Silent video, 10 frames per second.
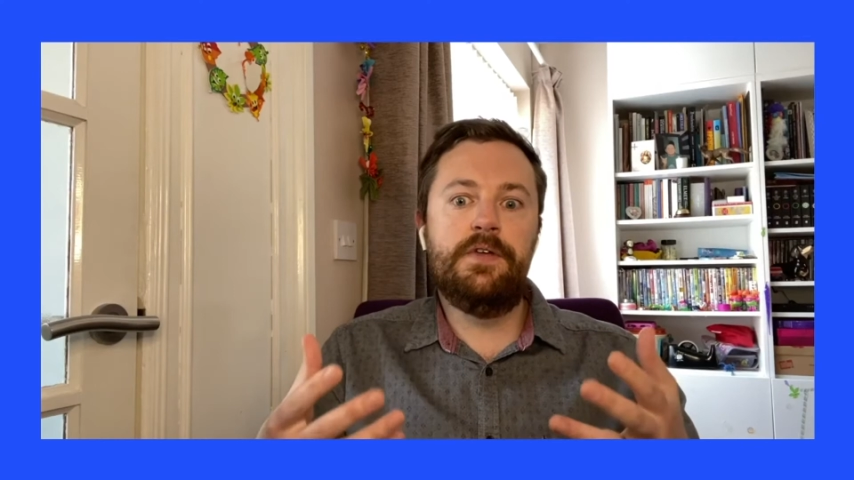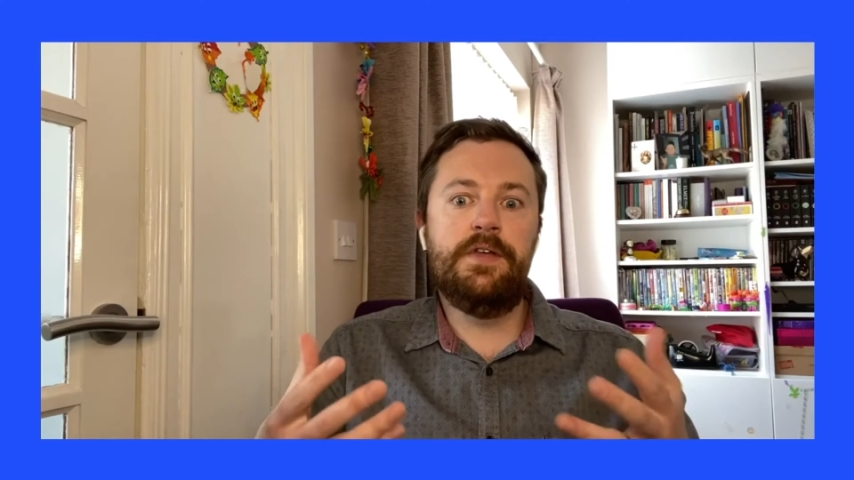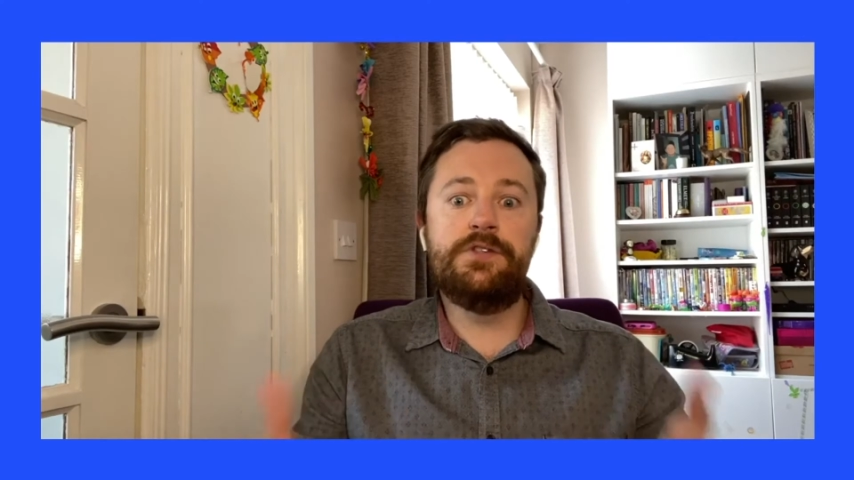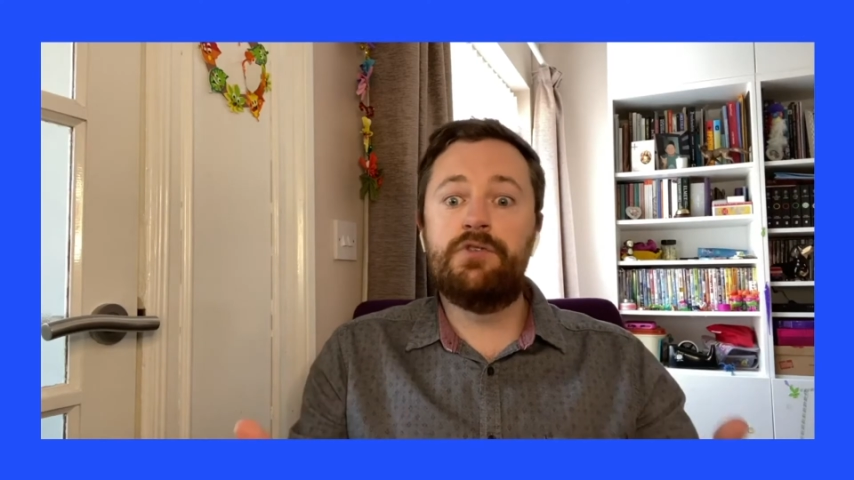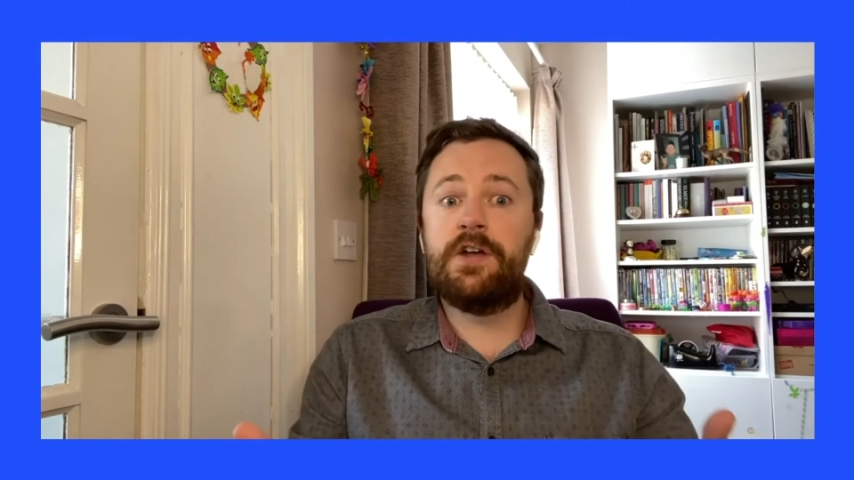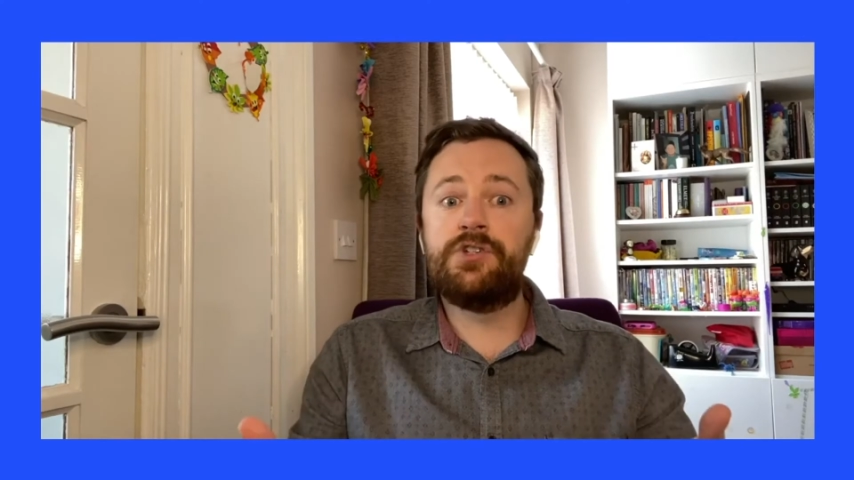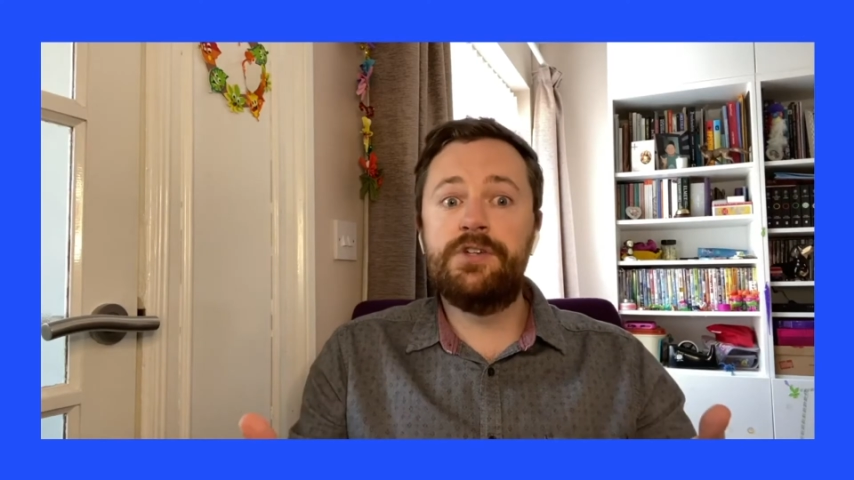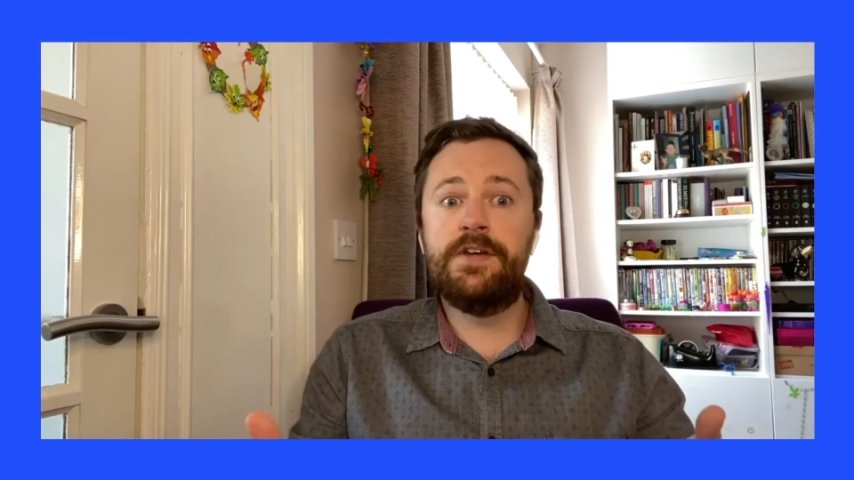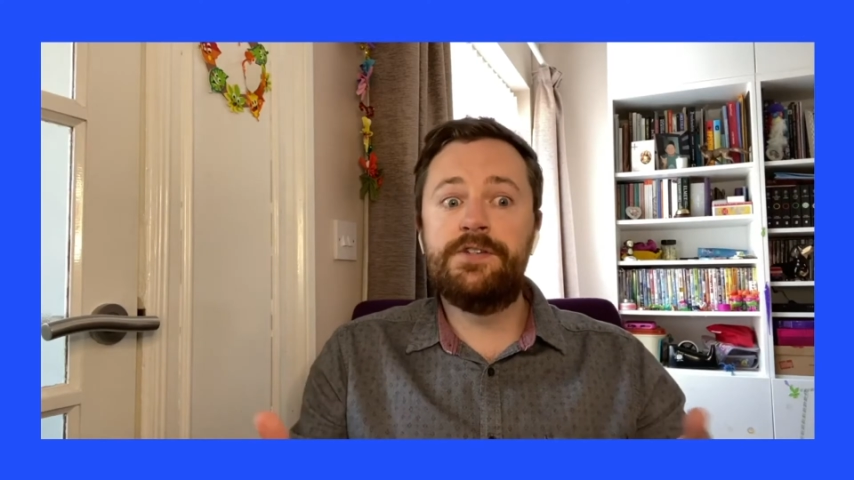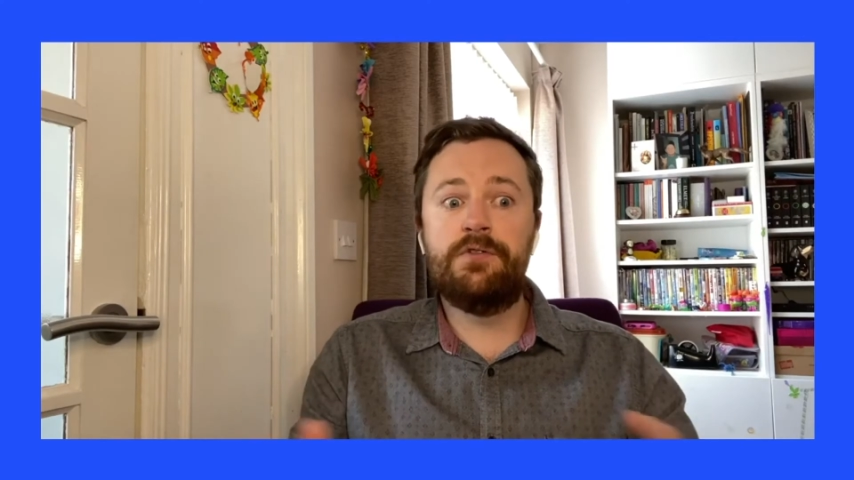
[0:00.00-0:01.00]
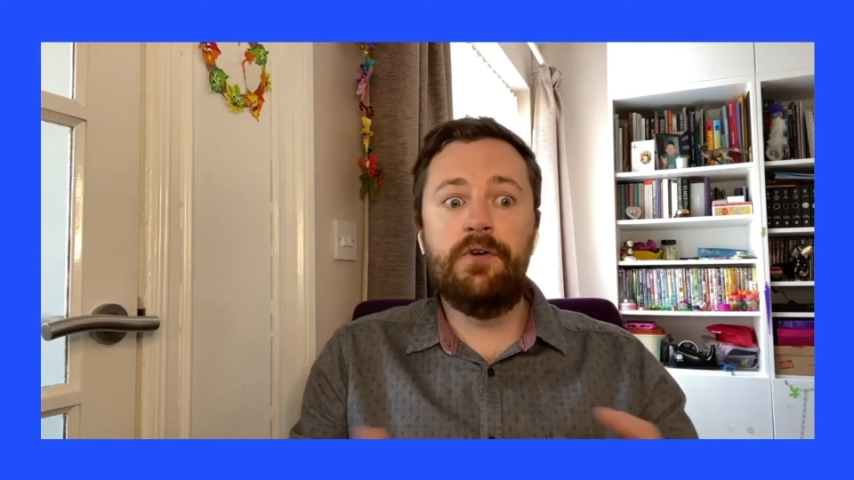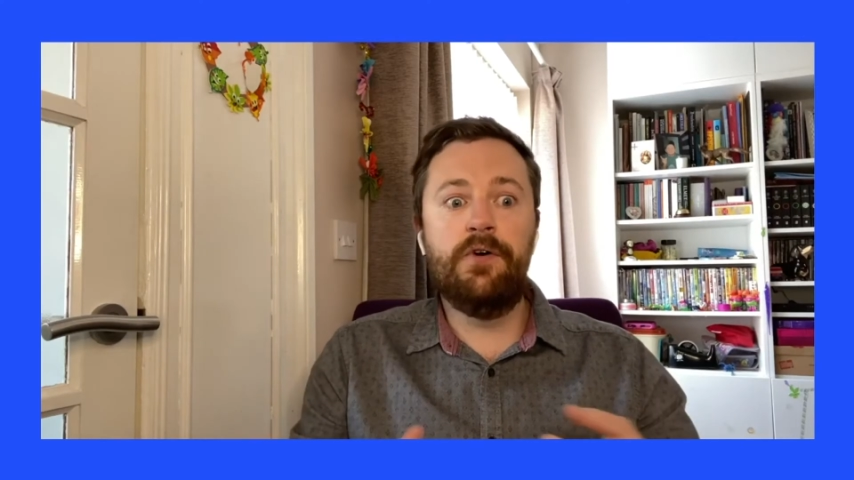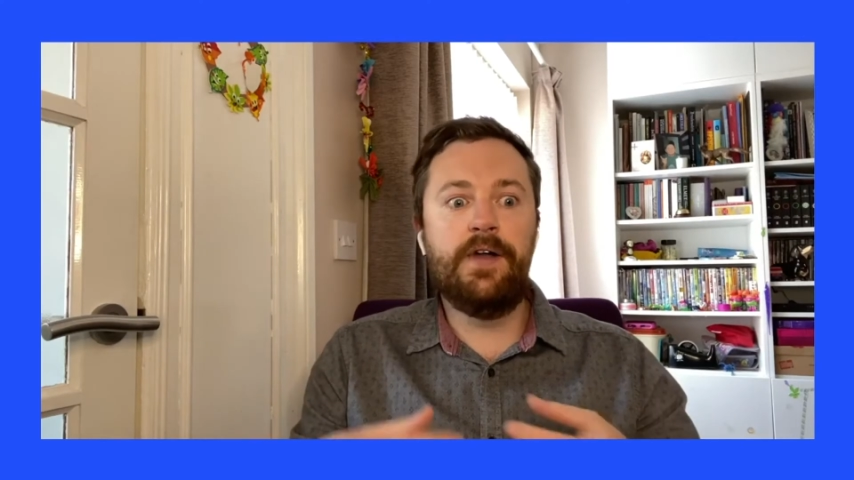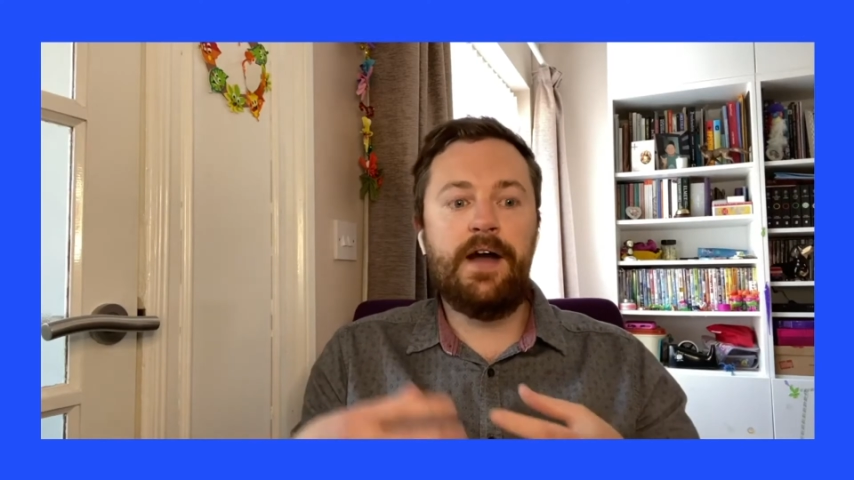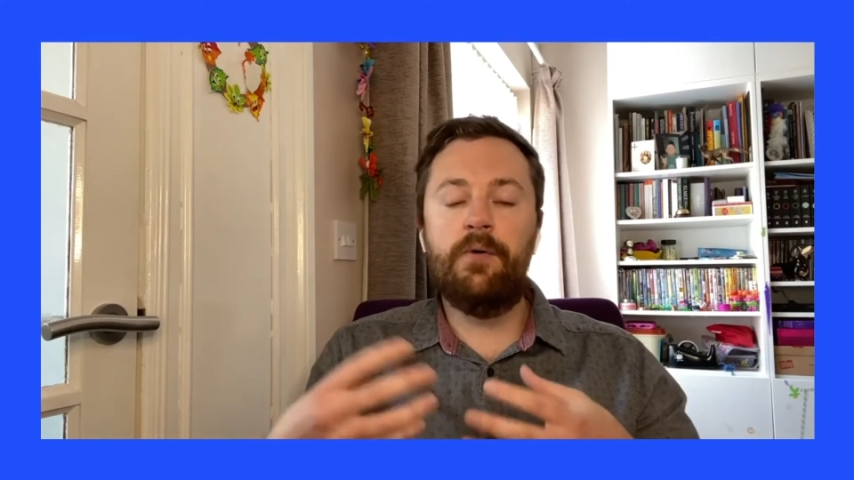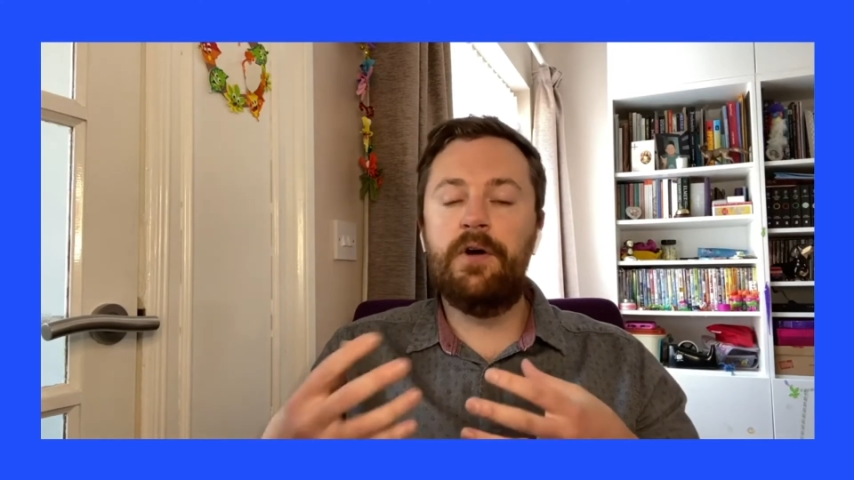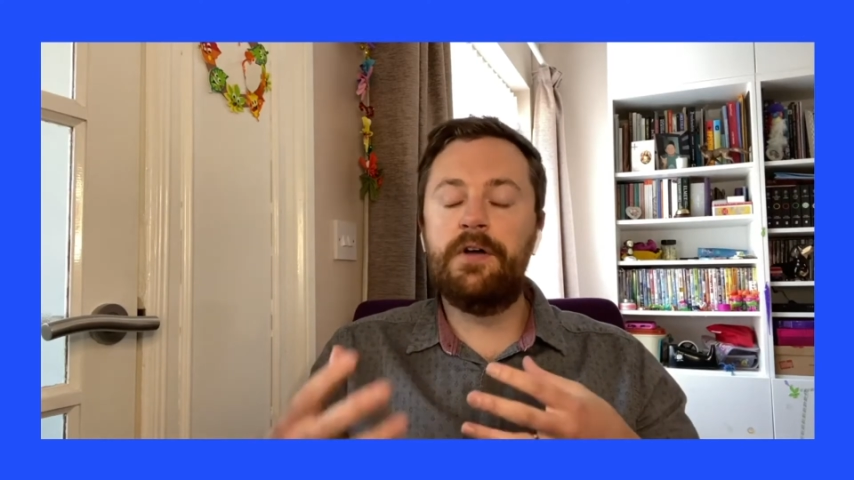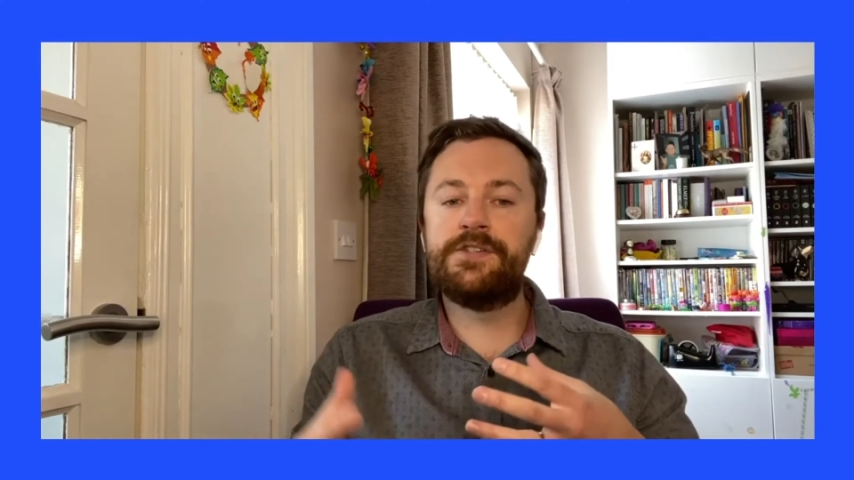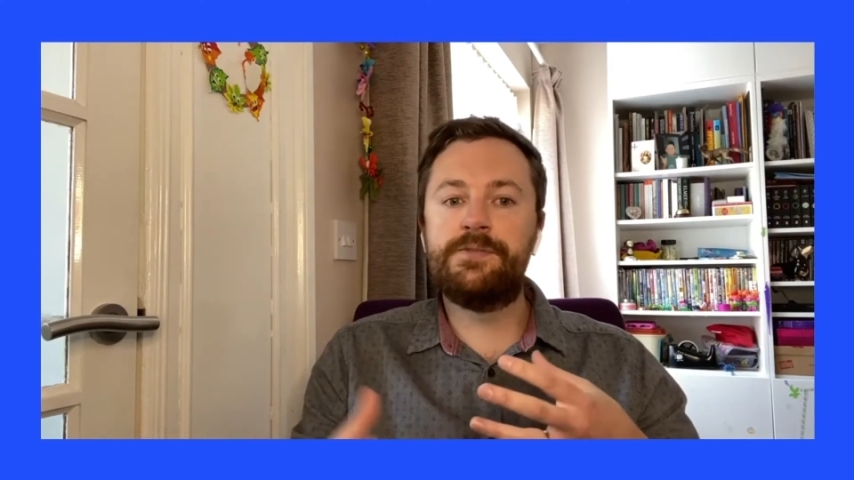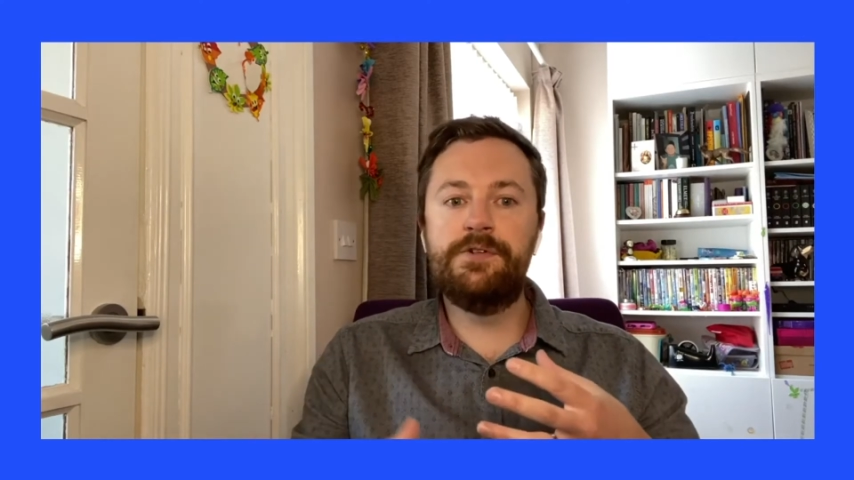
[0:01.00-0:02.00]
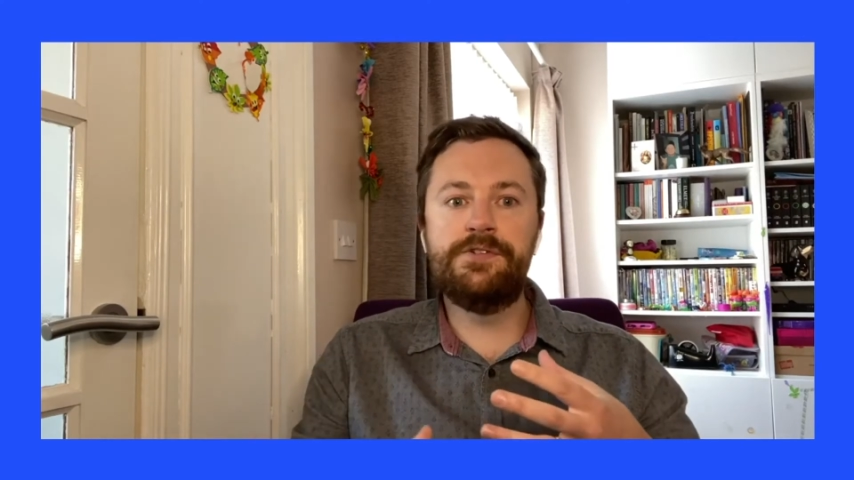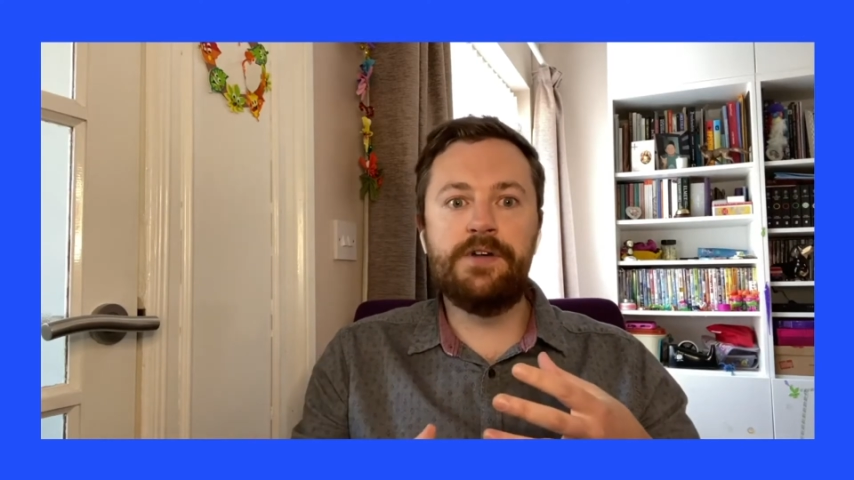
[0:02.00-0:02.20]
interaction data on how our customers